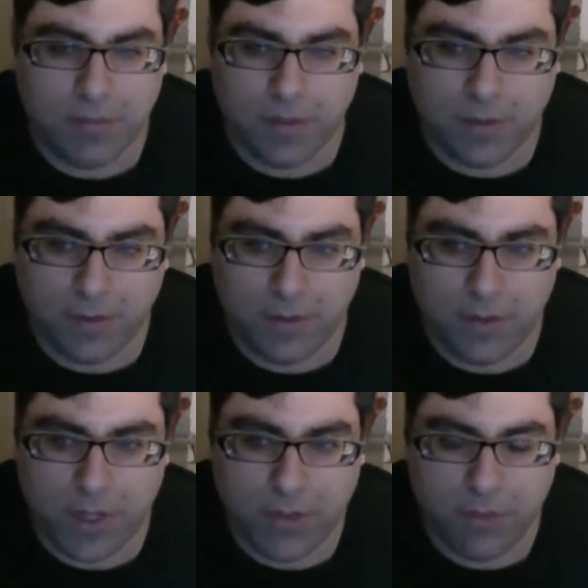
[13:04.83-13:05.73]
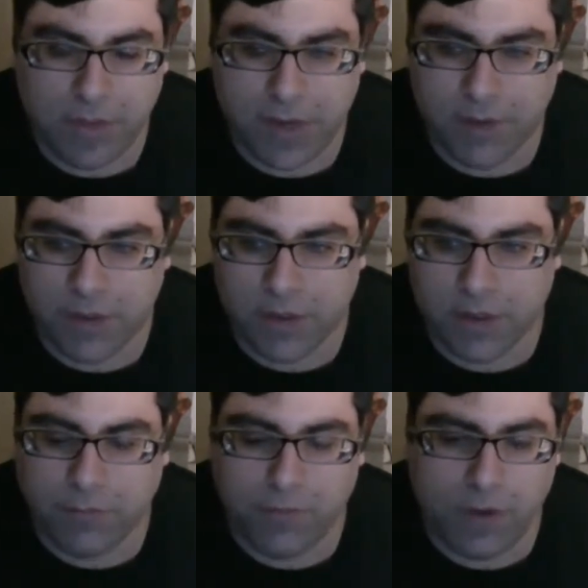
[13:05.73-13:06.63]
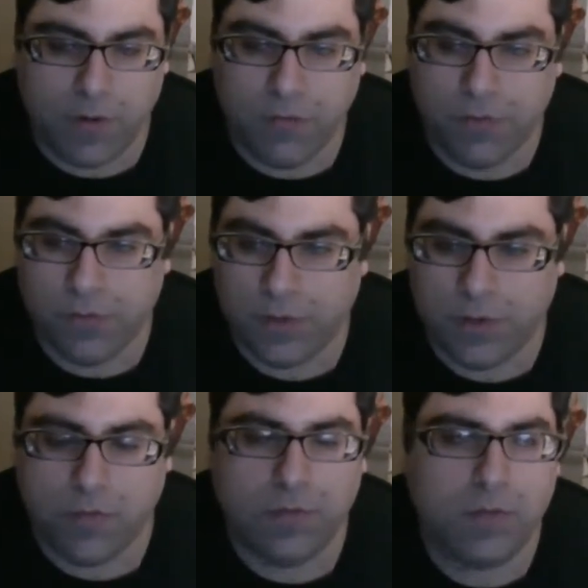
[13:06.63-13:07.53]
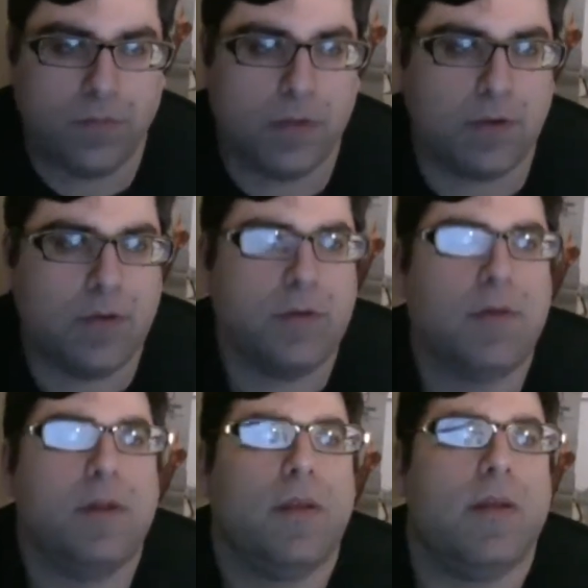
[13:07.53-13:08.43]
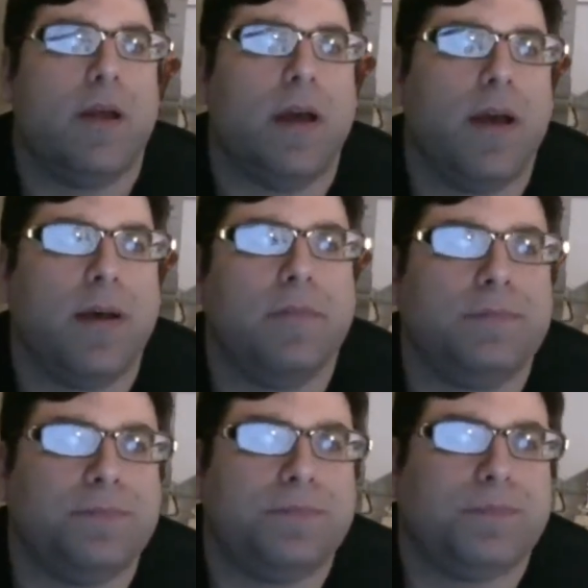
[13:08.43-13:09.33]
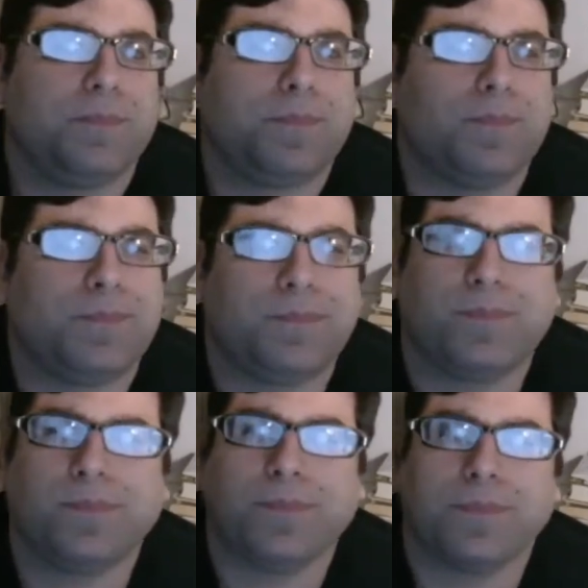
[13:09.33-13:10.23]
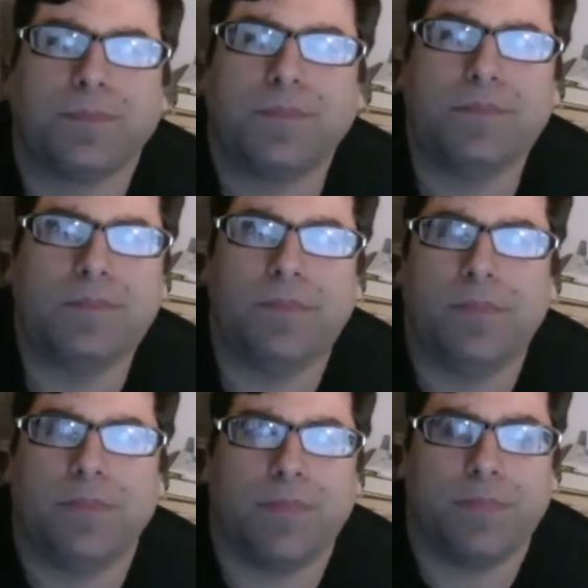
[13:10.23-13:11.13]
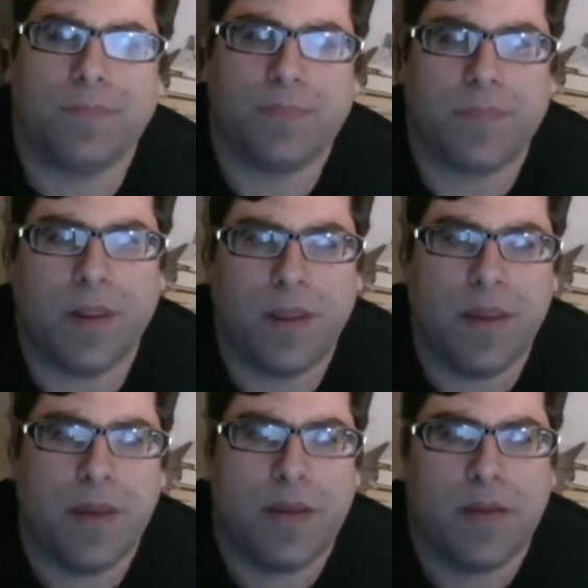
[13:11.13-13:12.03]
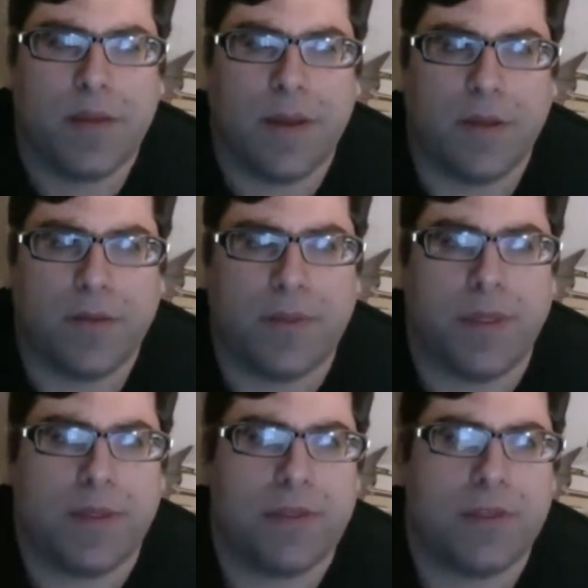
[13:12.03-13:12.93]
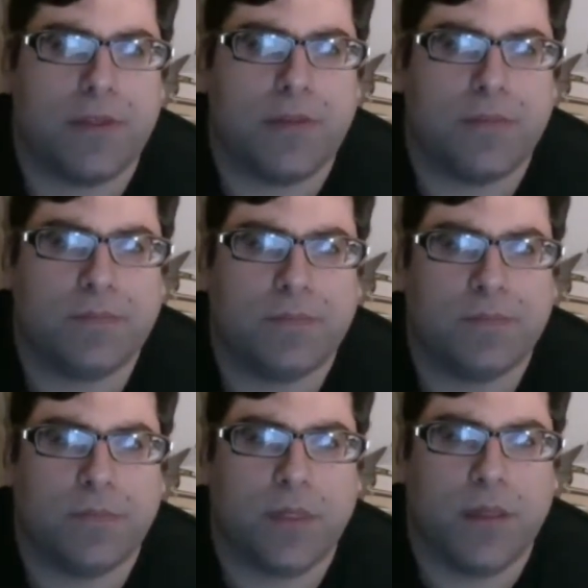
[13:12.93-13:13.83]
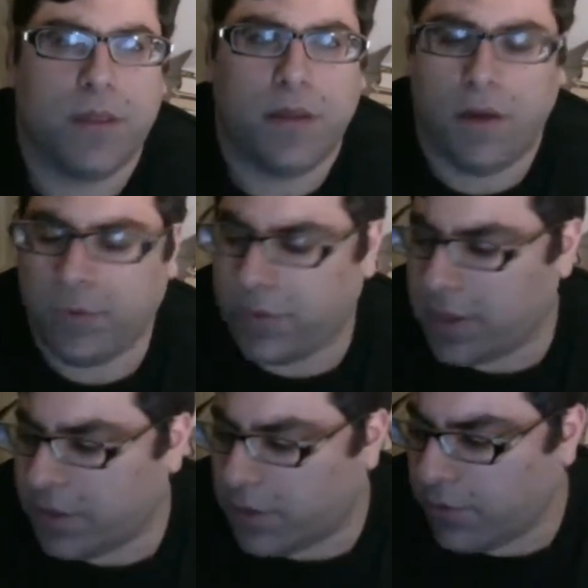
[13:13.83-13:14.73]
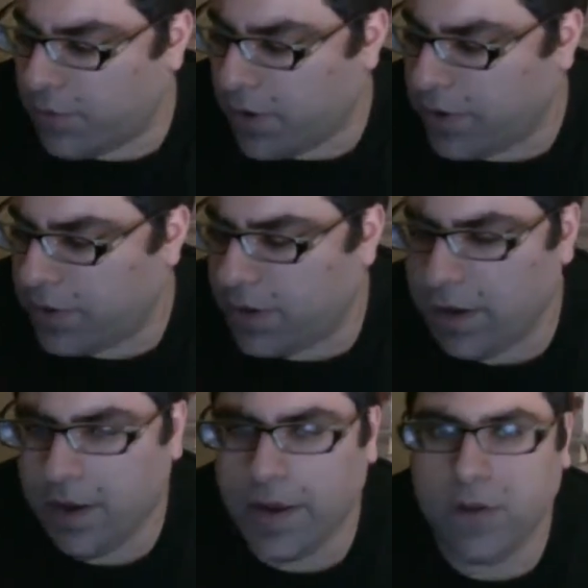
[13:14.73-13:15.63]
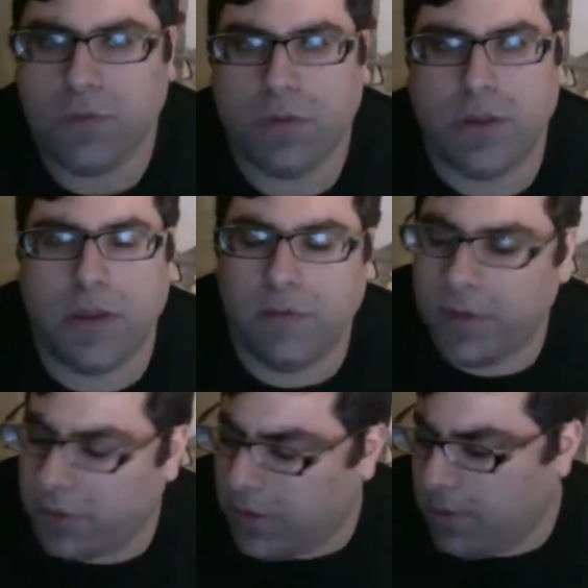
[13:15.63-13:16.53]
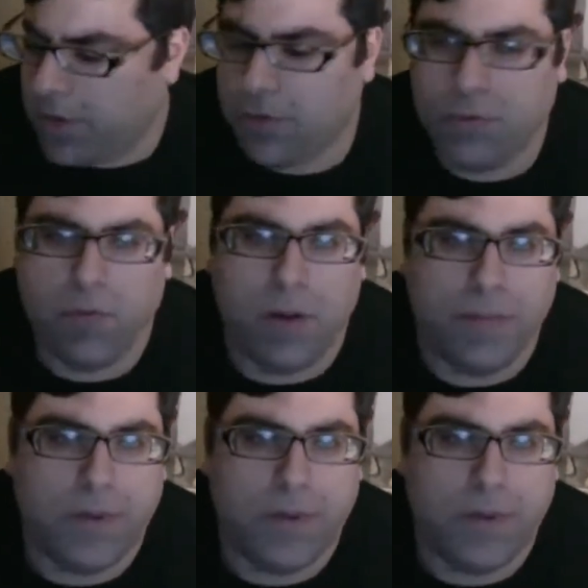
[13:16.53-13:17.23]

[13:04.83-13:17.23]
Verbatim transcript: You'd say it's ridiculous. Get the fuck over yourself, dude. Other things that are very interesting with Mr. Trump.